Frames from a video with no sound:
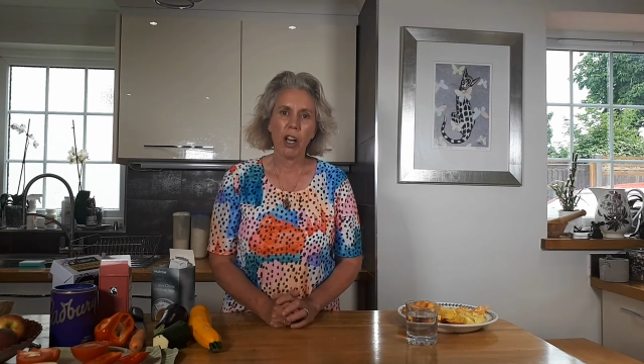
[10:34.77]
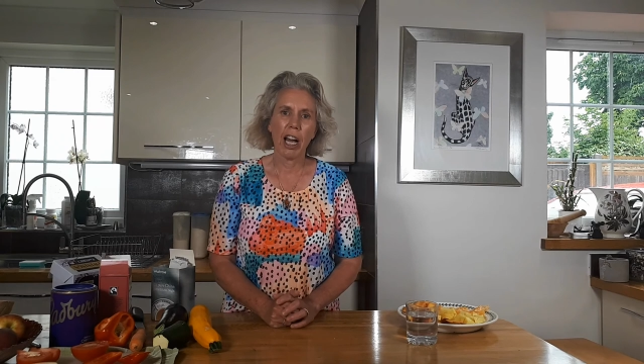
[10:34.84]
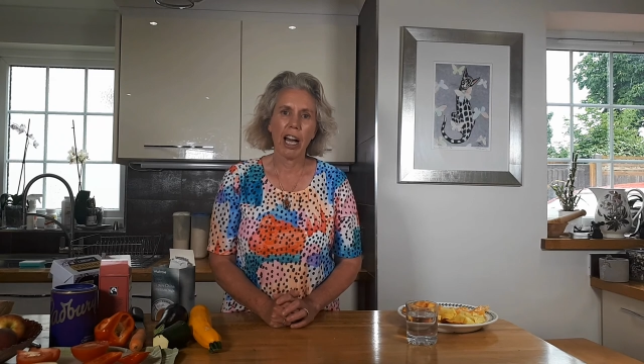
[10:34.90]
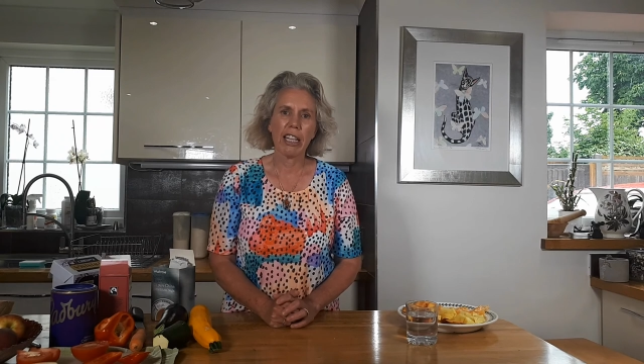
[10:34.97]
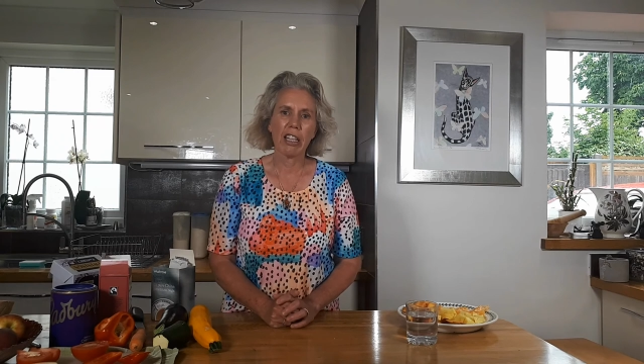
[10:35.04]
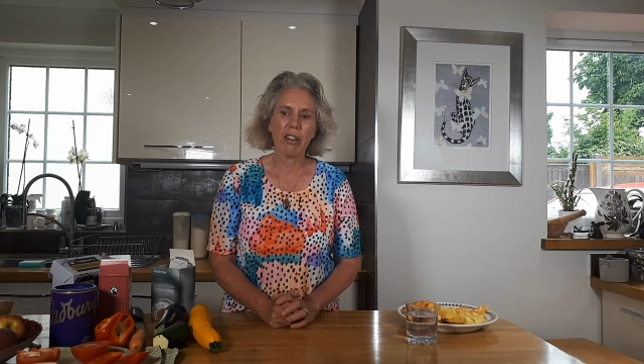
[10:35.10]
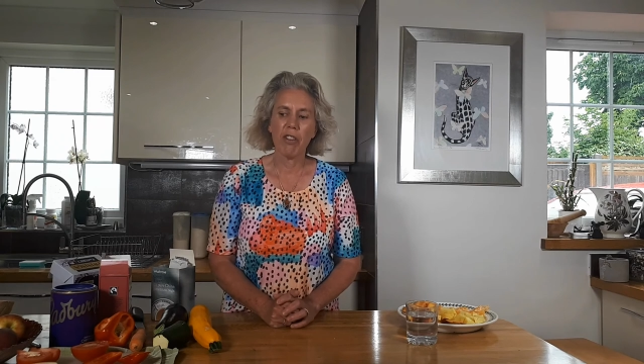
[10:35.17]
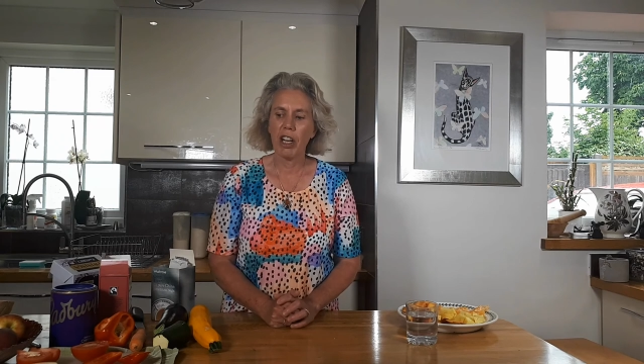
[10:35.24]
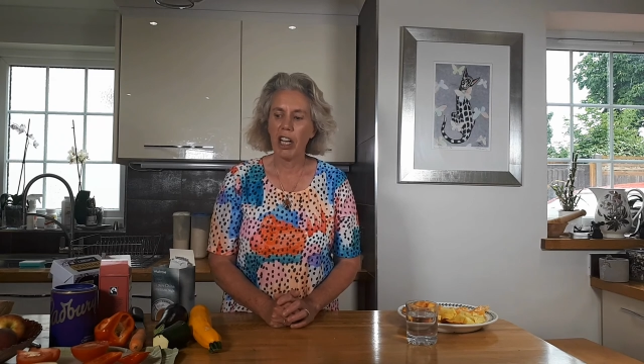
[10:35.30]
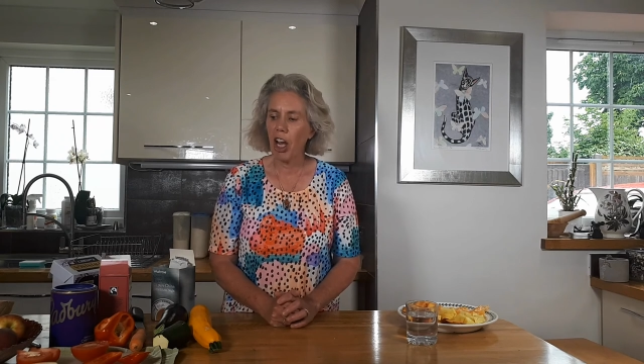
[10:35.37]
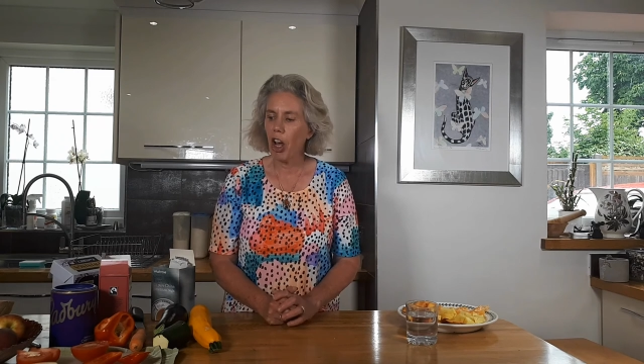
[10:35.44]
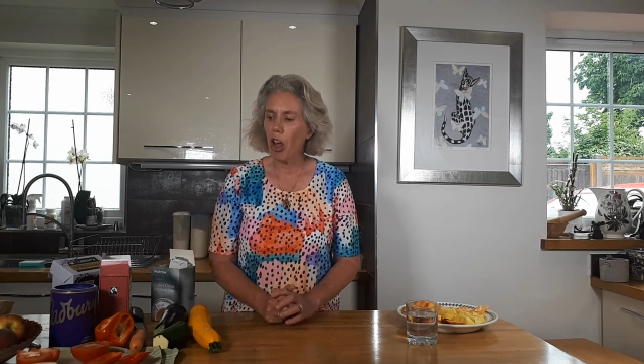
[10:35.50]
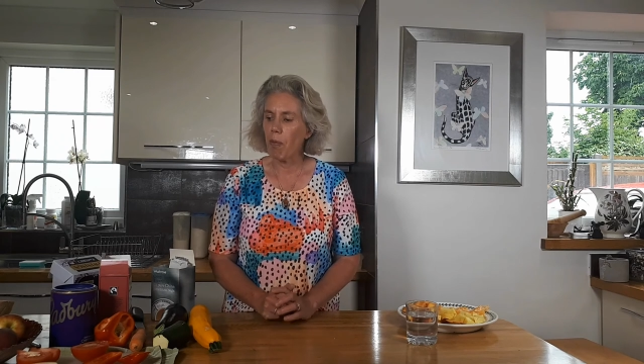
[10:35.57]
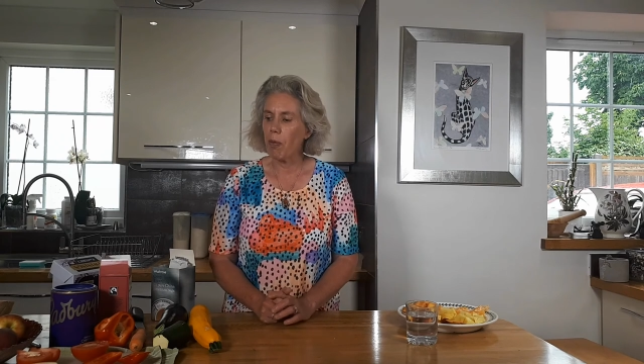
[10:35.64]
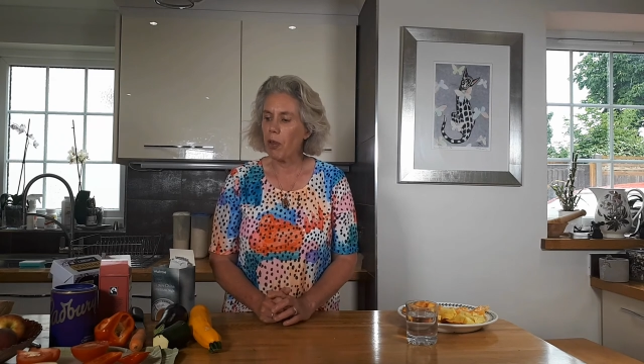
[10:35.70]
and I really
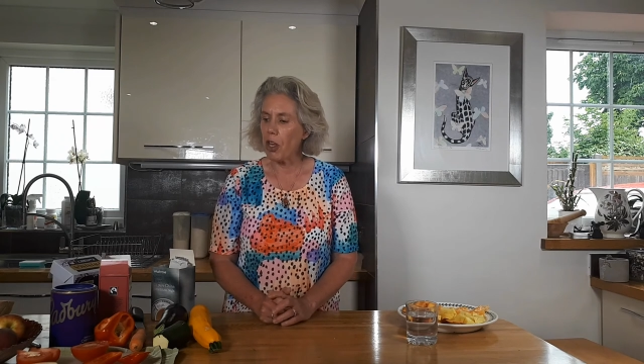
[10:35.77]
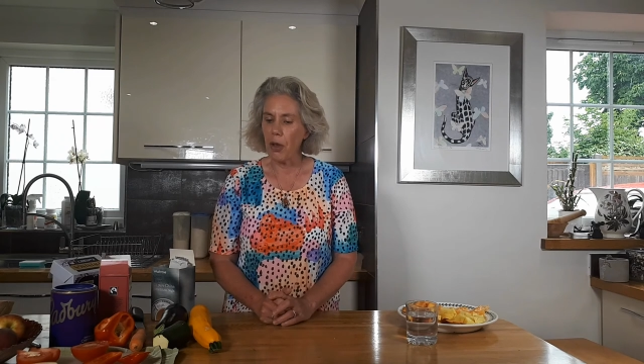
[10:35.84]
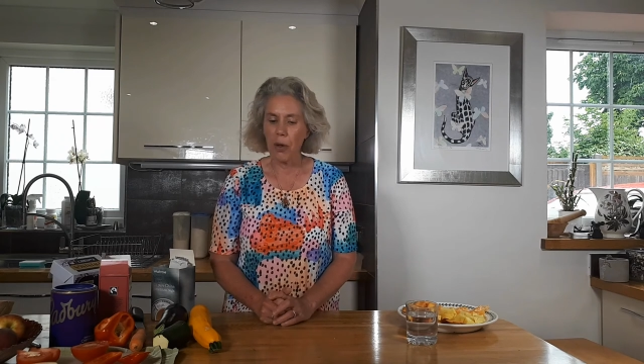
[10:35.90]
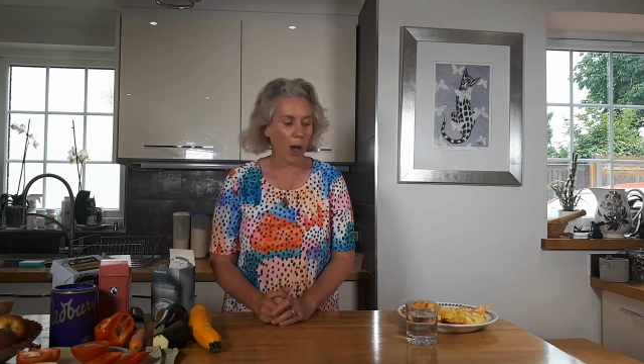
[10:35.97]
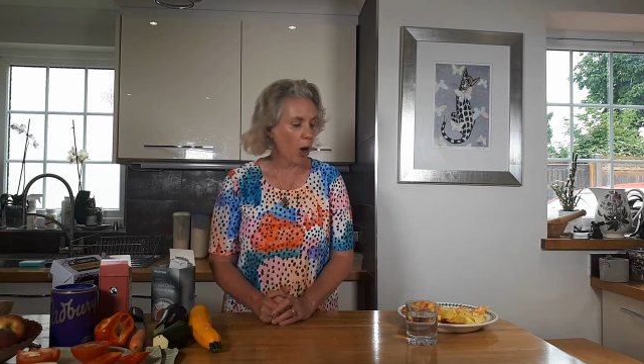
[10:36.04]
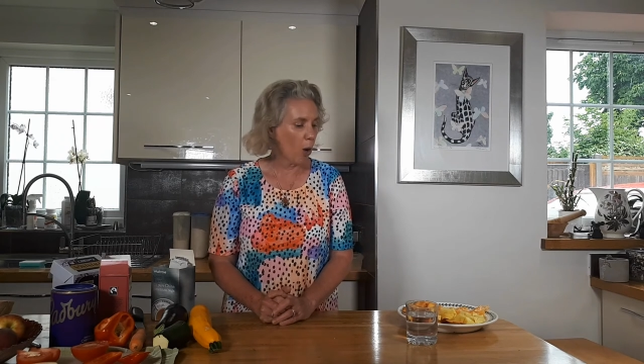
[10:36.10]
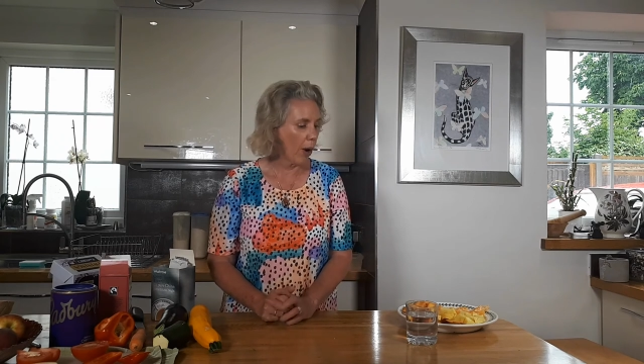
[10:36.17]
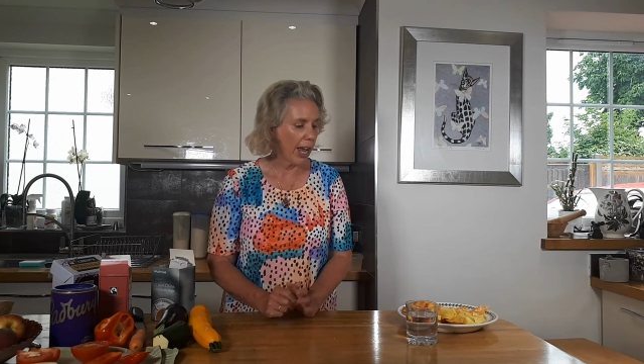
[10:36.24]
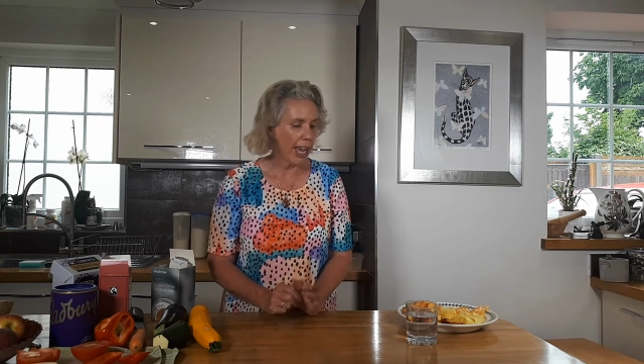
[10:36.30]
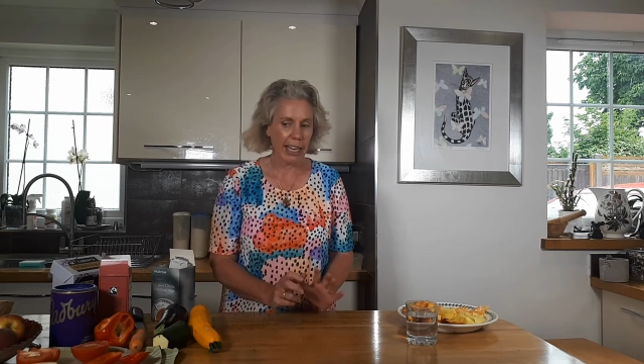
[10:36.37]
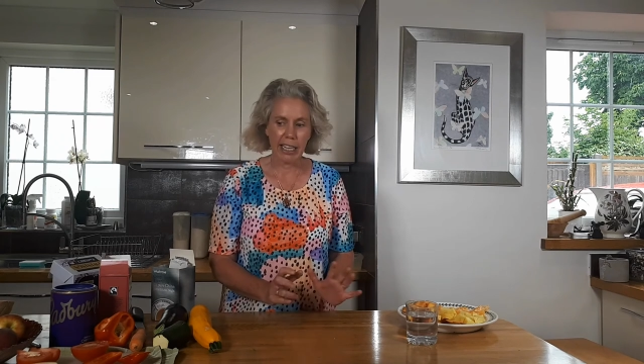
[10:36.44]
hope that you go away and